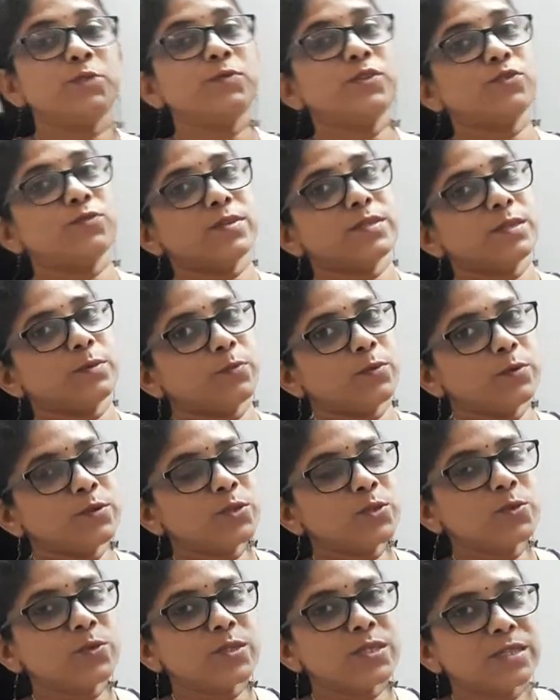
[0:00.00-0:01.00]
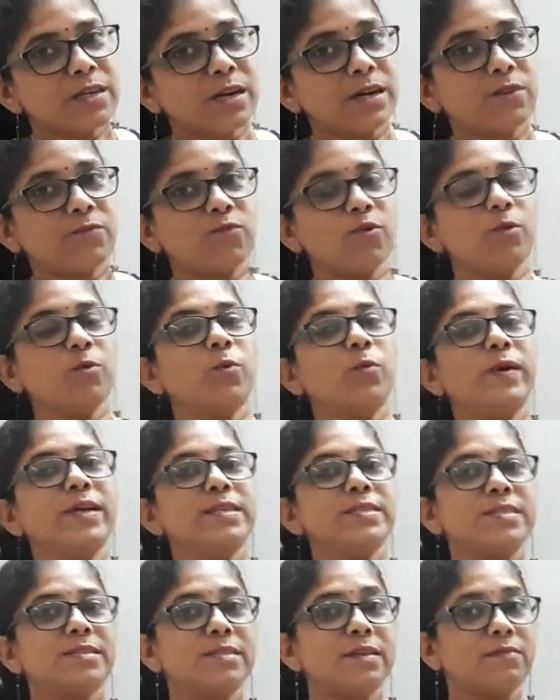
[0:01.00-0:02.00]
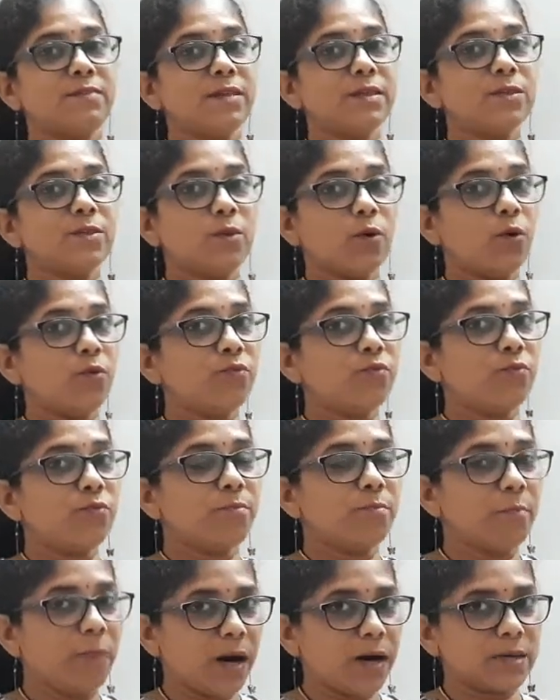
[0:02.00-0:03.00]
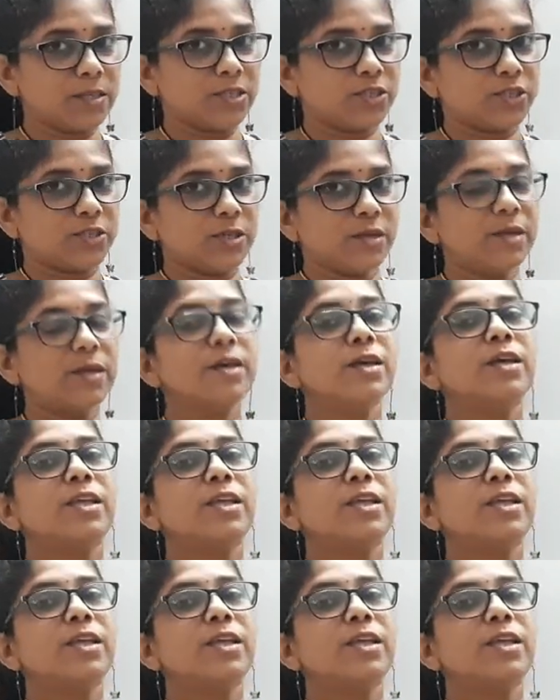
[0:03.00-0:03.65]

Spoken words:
which were supposed to start from 27th of March,